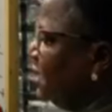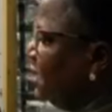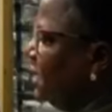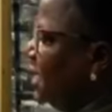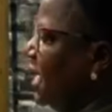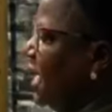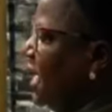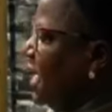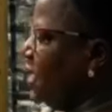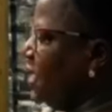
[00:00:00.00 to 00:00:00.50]

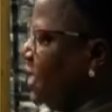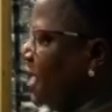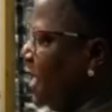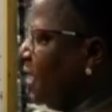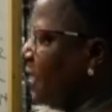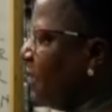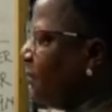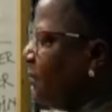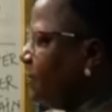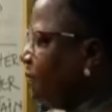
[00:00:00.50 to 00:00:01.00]

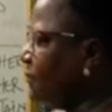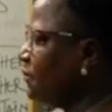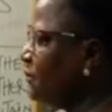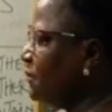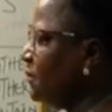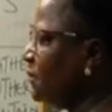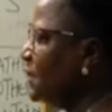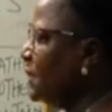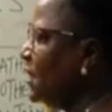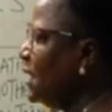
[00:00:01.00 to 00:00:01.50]
Èdè.
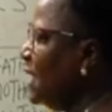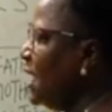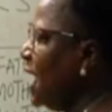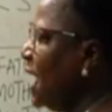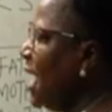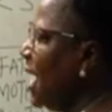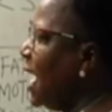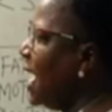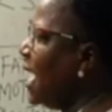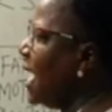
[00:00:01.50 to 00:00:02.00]

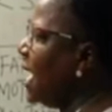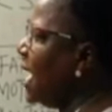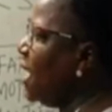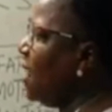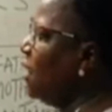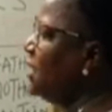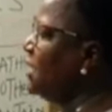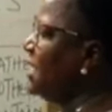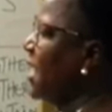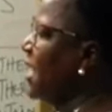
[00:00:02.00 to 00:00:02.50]

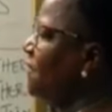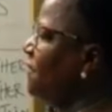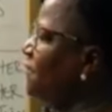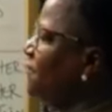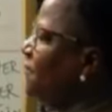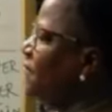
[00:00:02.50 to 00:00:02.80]
Under